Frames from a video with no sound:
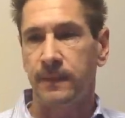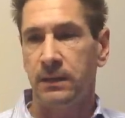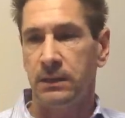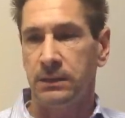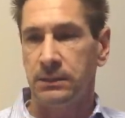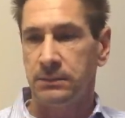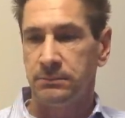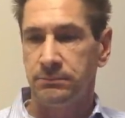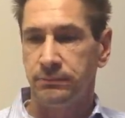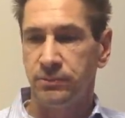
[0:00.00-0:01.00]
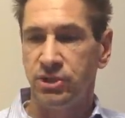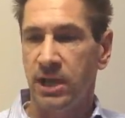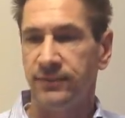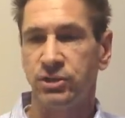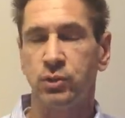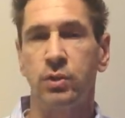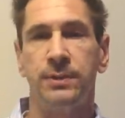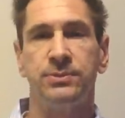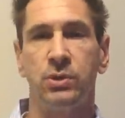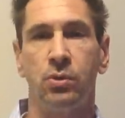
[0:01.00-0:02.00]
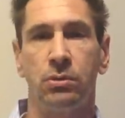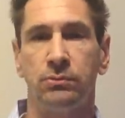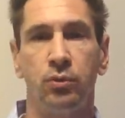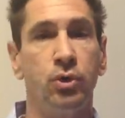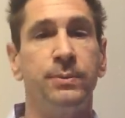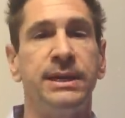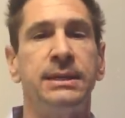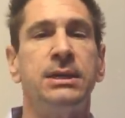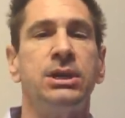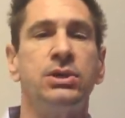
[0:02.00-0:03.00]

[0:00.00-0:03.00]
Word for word: uh, JavaScript or Ruby.